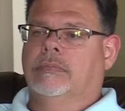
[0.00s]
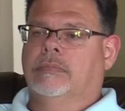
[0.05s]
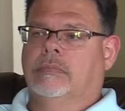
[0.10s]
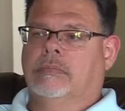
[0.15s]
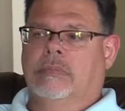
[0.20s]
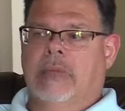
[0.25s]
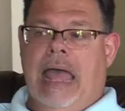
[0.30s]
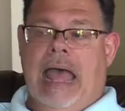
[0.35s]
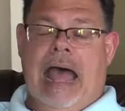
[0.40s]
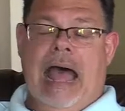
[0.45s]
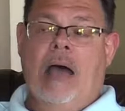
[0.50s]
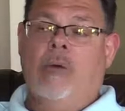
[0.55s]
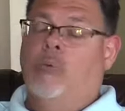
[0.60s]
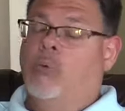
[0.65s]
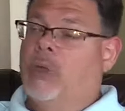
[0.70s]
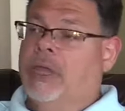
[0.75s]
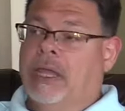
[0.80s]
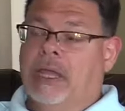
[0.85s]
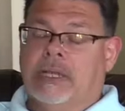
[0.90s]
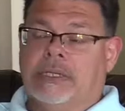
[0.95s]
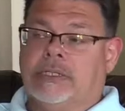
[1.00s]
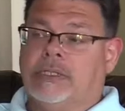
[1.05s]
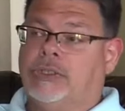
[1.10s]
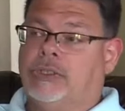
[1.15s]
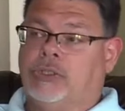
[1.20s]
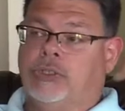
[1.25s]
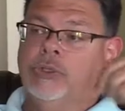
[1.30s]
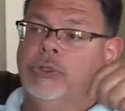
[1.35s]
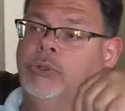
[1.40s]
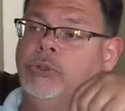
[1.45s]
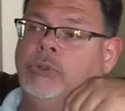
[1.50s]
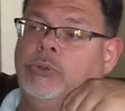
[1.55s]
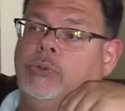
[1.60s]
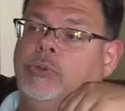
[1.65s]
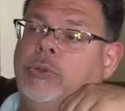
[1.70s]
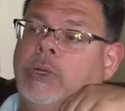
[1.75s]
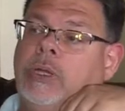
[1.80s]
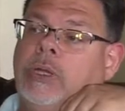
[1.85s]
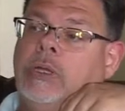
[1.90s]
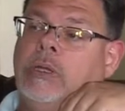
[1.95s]
I went to
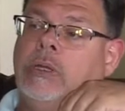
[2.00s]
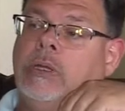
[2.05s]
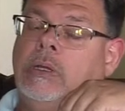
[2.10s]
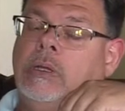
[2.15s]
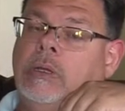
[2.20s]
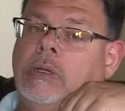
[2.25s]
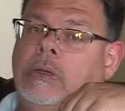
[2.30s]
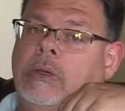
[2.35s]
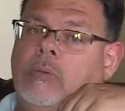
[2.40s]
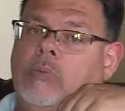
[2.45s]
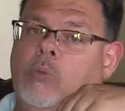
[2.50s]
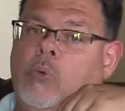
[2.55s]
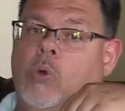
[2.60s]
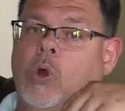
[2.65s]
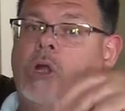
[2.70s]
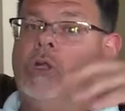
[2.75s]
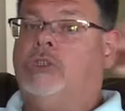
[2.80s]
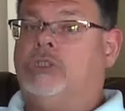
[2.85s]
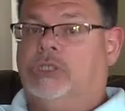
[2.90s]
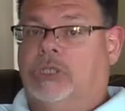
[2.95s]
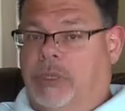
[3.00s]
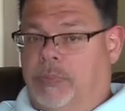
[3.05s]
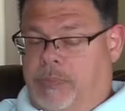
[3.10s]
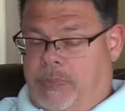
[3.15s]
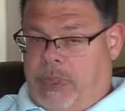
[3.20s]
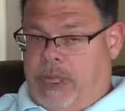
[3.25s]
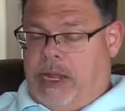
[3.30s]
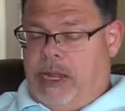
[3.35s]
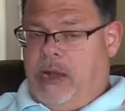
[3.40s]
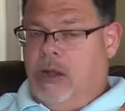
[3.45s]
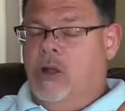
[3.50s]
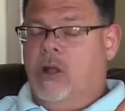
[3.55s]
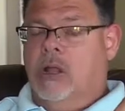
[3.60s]
worship there a